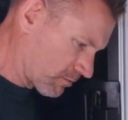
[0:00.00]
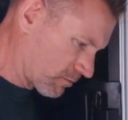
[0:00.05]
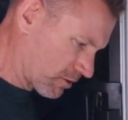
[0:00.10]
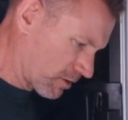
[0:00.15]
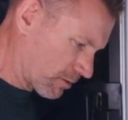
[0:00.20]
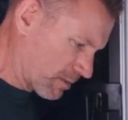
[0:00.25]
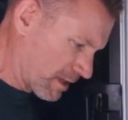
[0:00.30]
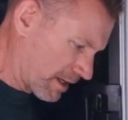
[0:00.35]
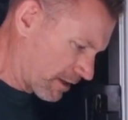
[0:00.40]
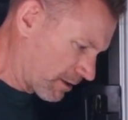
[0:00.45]

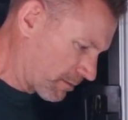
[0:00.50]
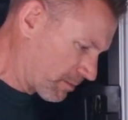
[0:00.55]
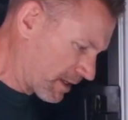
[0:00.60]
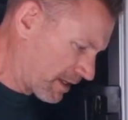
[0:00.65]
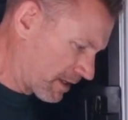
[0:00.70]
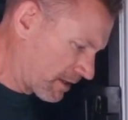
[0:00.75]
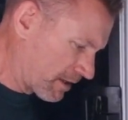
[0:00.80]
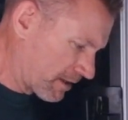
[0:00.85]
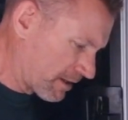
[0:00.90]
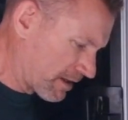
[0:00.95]
We're about a
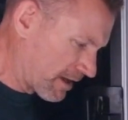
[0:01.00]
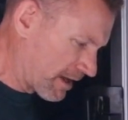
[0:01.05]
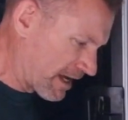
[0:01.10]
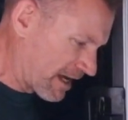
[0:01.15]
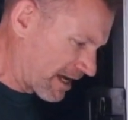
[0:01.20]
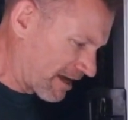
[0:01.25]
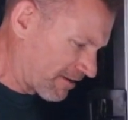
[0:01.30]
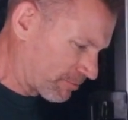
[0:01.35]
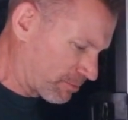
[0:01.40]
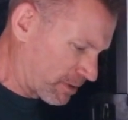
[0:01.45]
minute and a
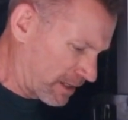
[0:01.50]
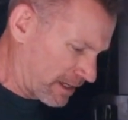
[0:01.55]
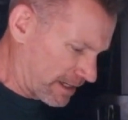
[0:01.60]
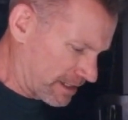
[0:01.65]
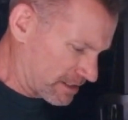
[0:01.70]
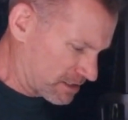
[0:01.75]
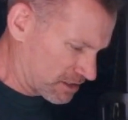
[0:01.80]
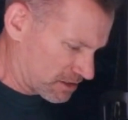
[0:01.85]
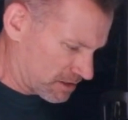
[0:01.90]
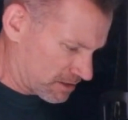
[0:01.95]
half
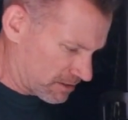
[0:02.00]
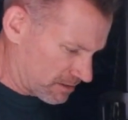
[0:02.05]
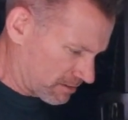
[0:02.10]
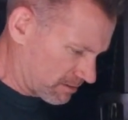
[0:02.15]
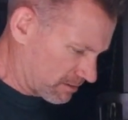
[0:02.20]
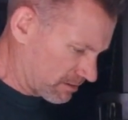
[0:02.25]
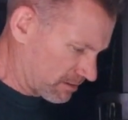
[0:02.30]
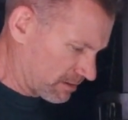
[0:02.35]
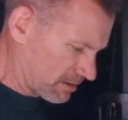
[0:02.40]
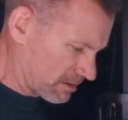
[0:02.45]
past
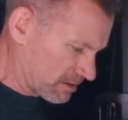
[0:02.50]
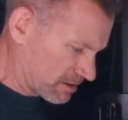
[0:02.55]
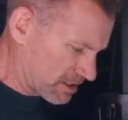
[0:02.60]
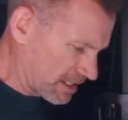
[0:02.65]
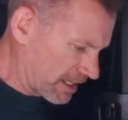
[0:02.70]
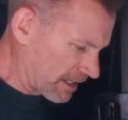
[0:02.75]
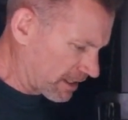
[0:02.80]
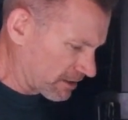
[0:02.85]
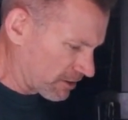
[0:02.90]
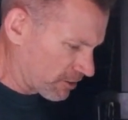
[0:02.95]

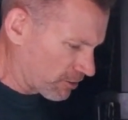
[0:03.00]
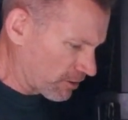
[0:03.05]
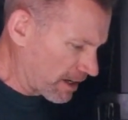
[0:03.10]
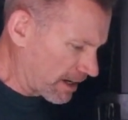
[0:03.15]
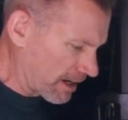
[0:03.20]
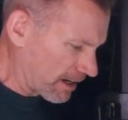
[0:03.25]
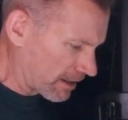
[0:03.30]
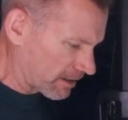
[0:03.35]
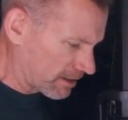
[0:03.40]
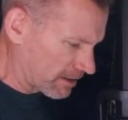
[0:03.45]
second
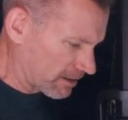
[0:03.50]
crack.